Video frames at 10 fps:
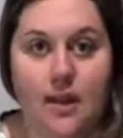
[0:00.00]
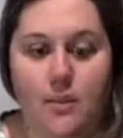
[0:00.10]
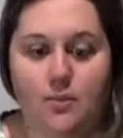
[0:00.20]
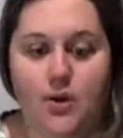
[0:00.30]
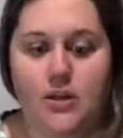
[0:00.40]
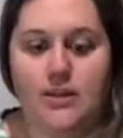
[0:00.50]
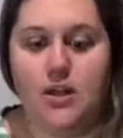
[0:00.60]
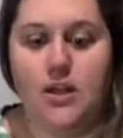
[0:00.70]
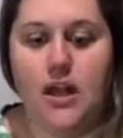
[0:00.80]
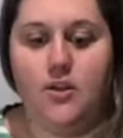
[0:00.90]
I'm going to put this
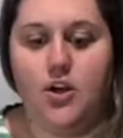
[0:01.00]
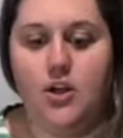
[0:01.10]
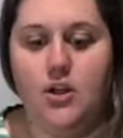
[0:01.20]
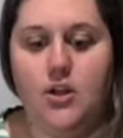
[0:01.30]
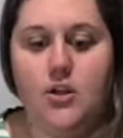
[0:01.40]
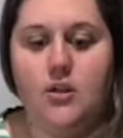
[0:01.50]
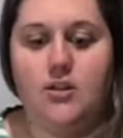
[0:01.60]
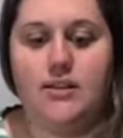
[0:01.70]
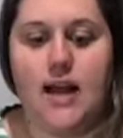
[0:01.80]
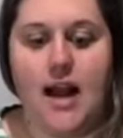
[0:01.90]
on the other
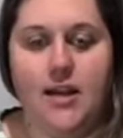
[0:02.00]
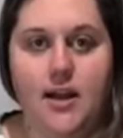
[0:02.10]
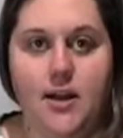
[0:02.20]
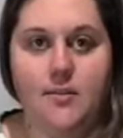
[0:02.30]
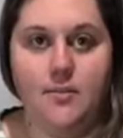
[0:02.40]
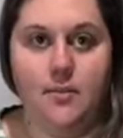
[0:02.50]
side there.